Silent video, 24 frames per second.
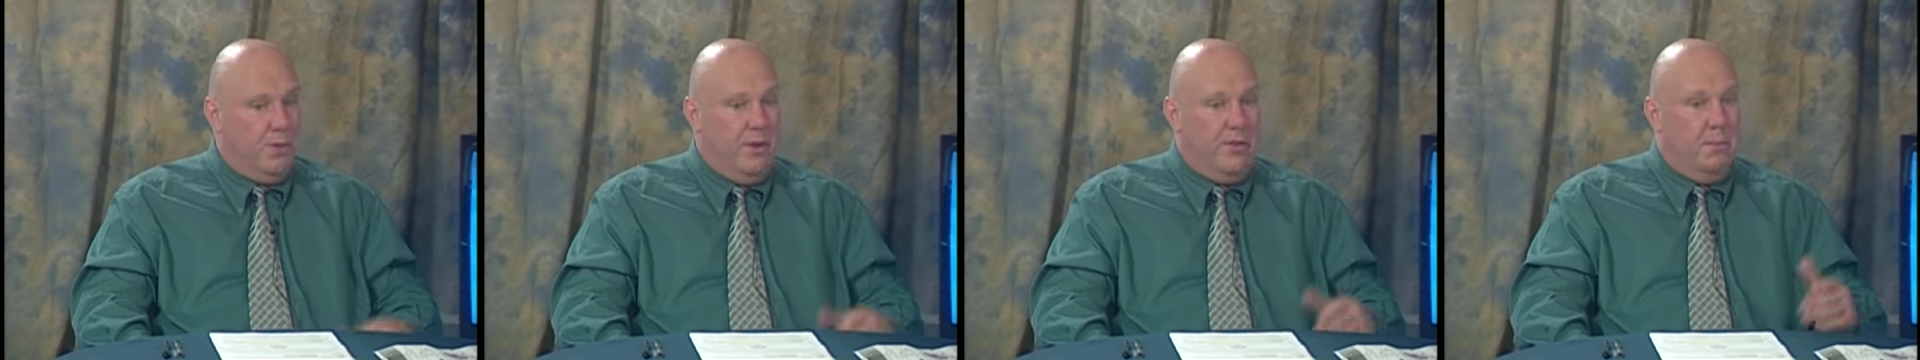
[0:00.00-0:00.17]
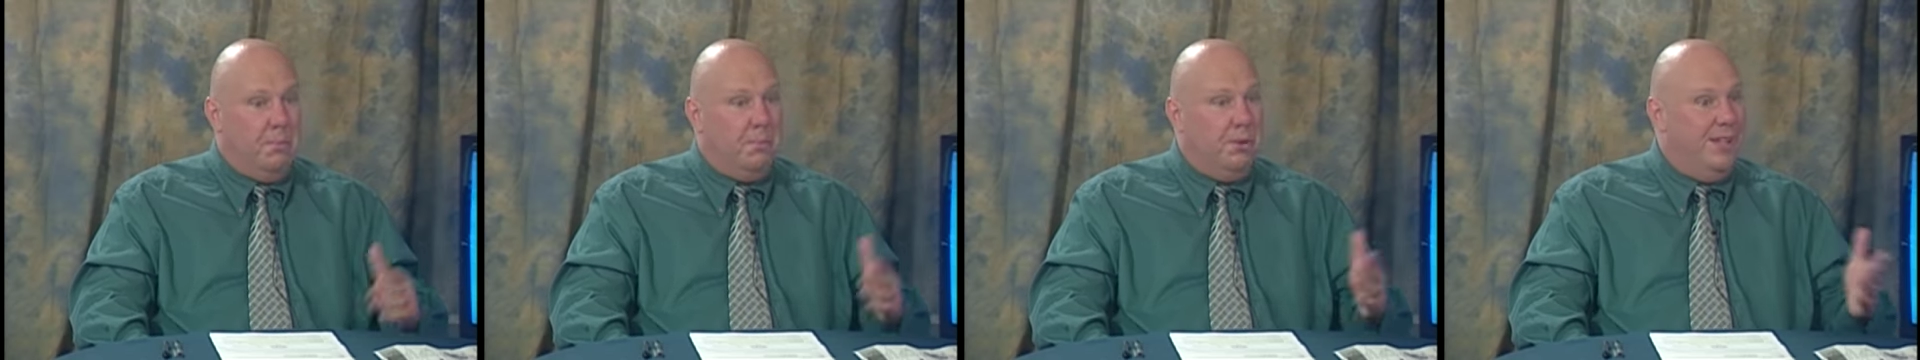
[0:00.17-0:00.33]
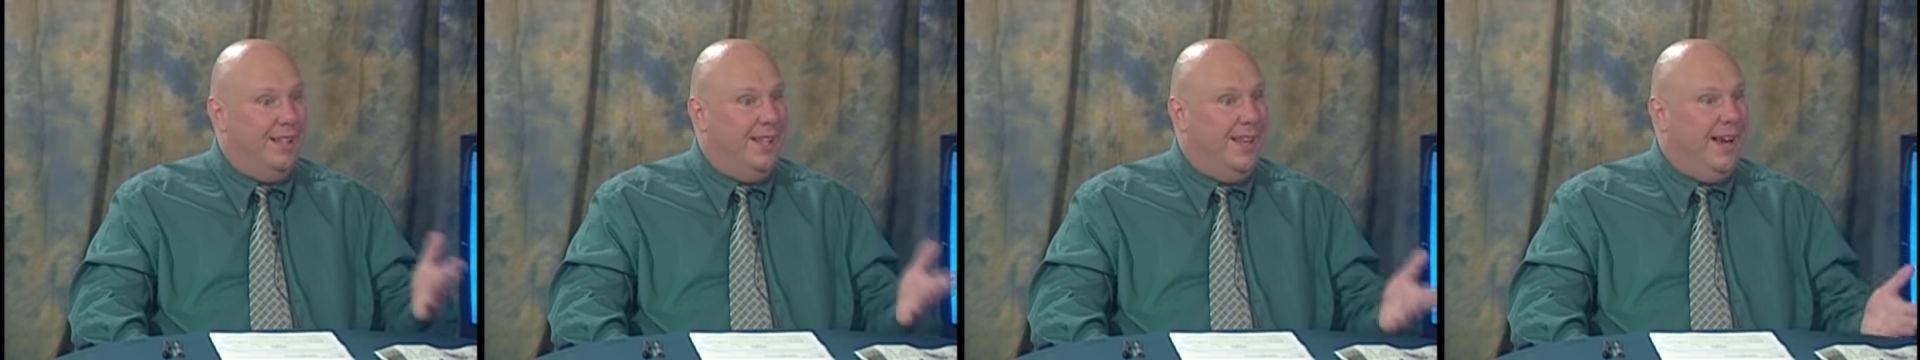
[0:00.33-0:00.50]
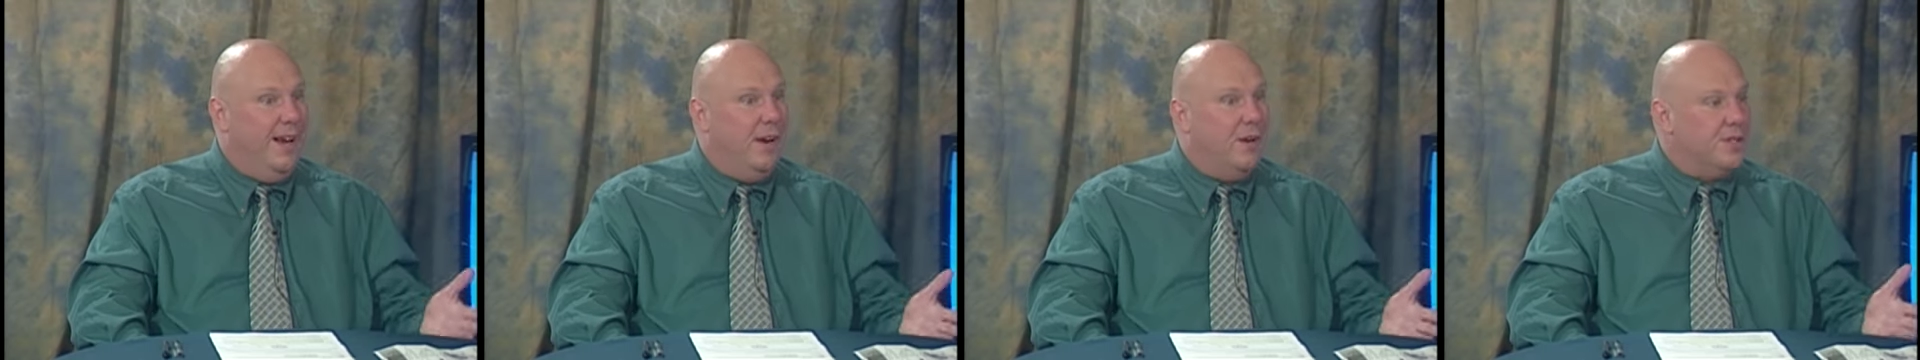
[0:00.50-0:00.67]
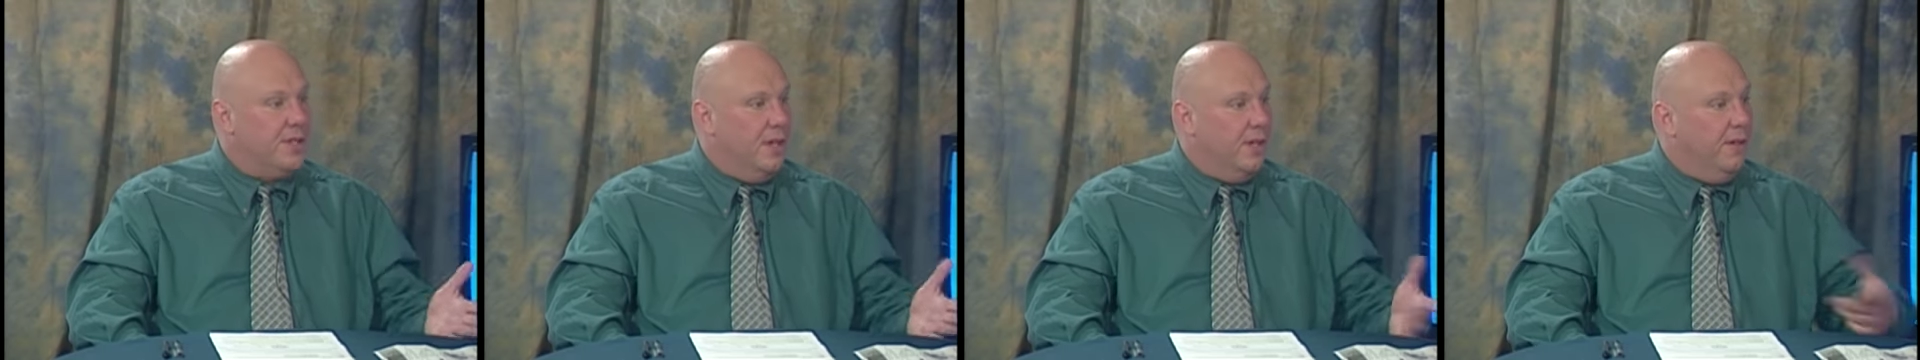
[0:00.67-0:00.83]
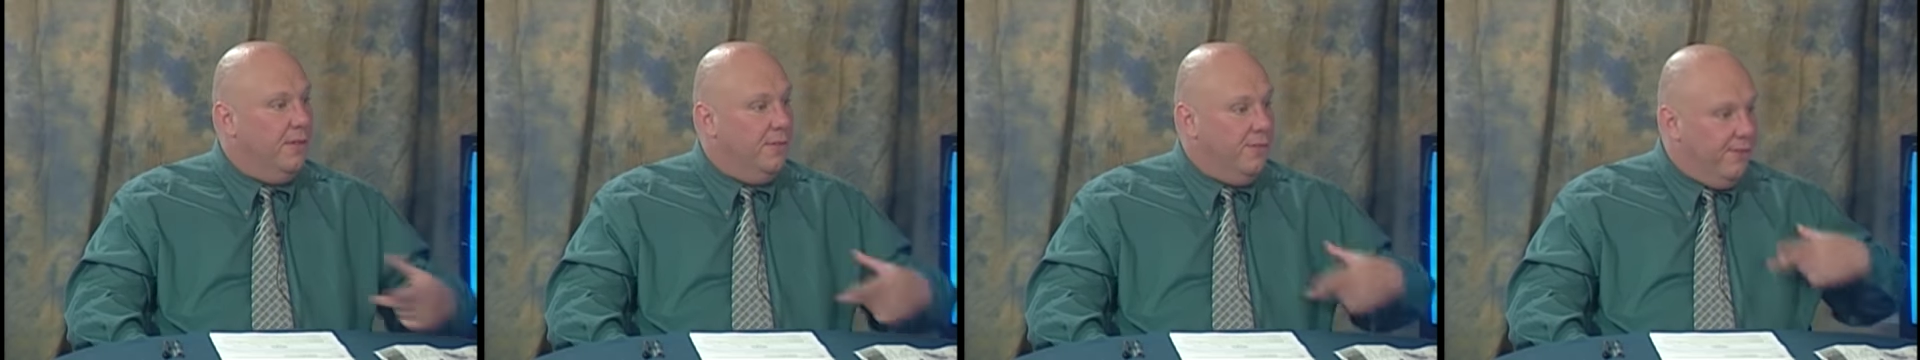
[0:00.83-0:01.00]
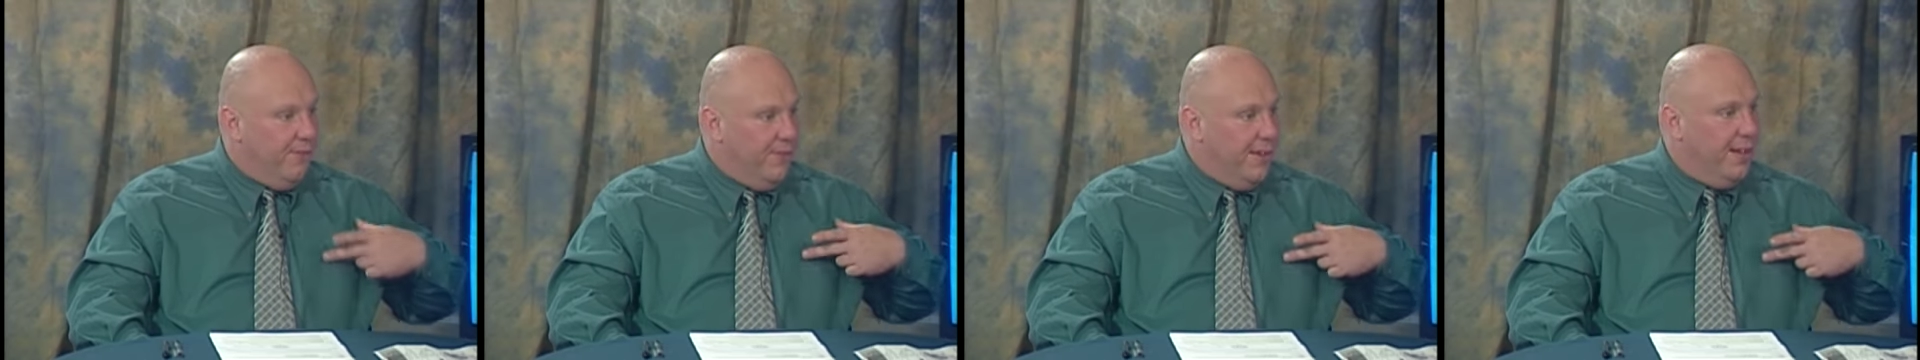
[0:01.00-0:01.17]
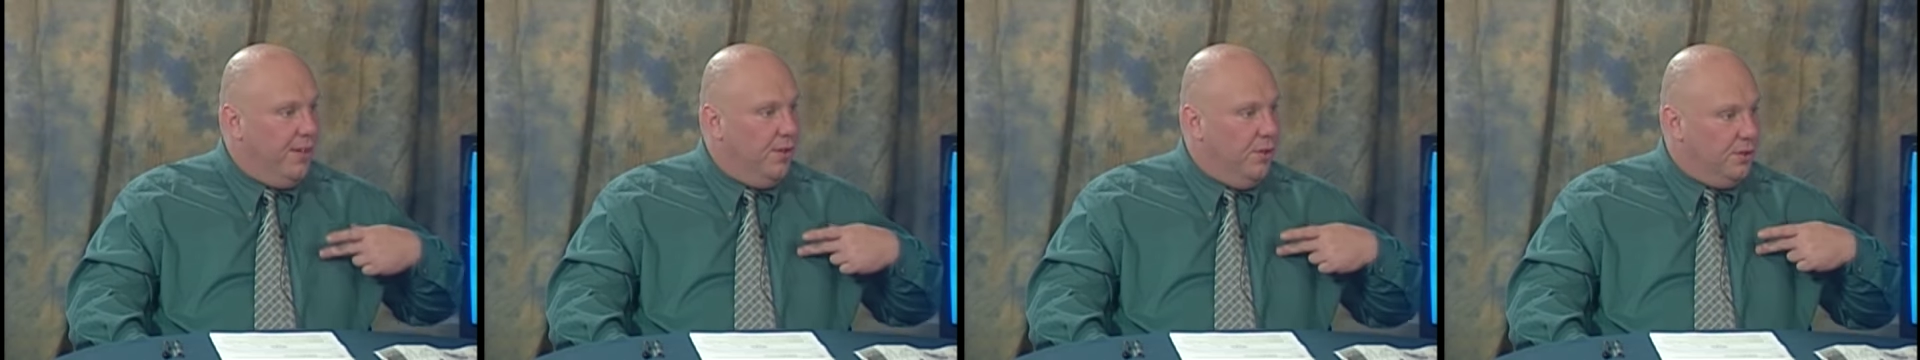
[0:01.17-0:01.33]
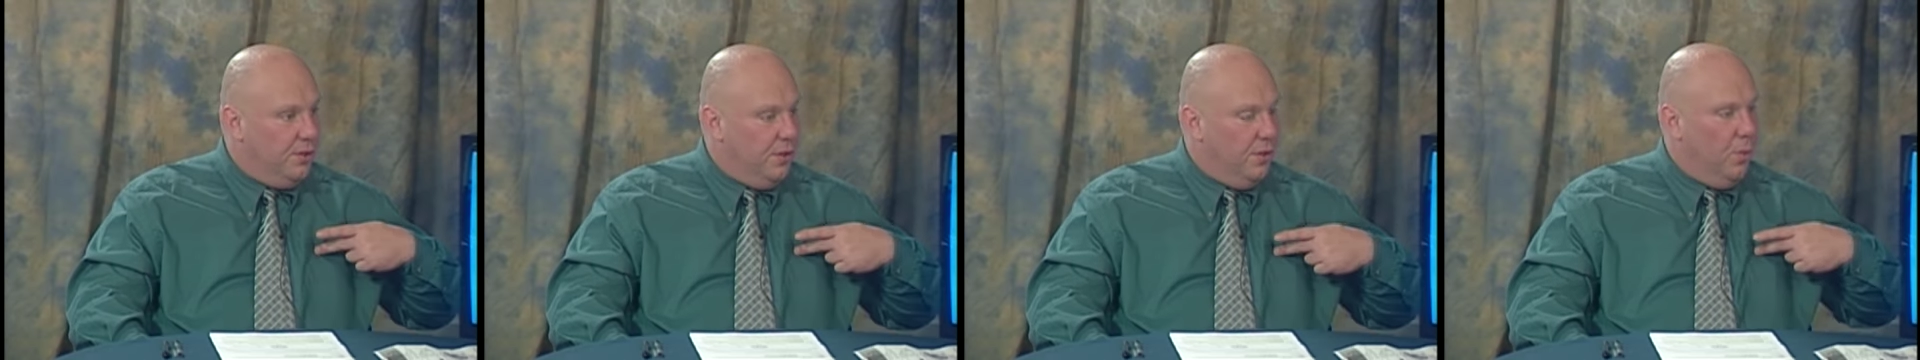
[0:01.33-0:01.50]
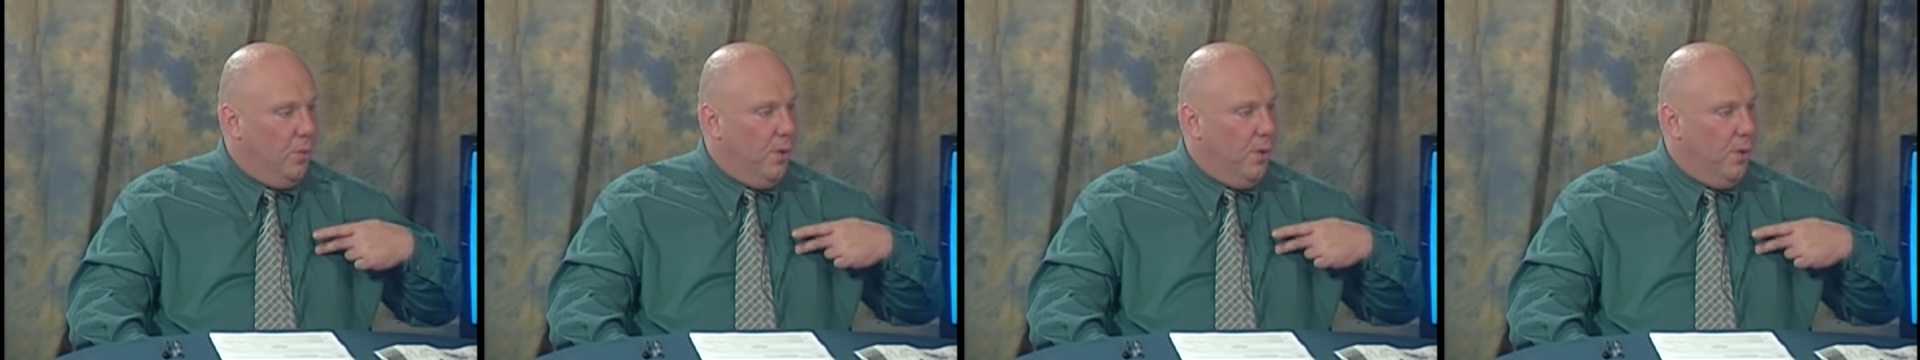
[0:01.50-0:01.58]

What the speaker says: where the players on the field are